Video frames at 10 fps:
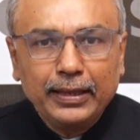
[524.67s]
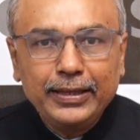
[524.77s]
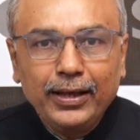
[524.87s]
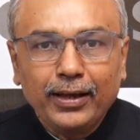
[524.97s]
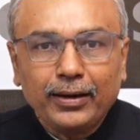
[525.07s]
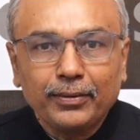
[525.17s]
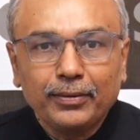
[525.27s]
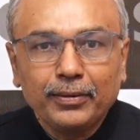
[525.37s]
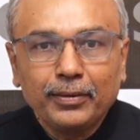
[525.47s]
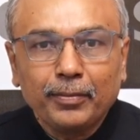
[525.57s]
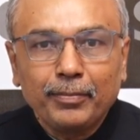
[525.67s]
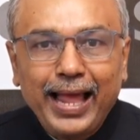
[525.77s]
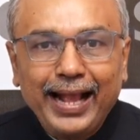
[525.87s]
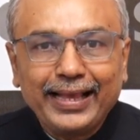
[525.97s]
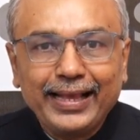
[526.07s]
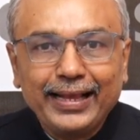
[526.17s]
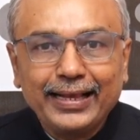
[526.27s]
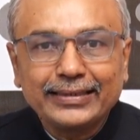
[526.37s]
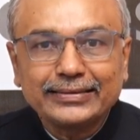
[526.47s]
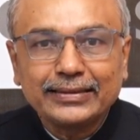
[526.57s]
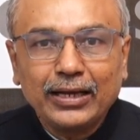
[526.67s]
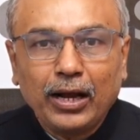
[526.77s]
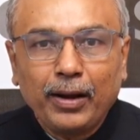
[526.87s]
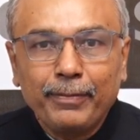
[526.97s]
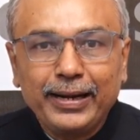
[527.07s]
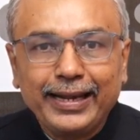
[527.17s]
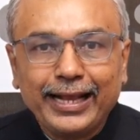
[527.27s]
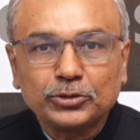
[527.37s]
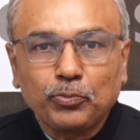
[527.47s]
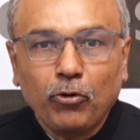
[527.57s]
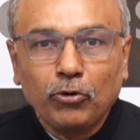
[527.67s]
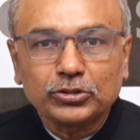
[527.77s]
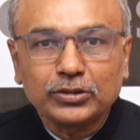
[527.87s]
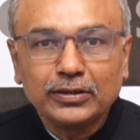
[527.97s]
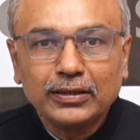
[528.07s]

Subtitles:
Here black king is a bit exposed.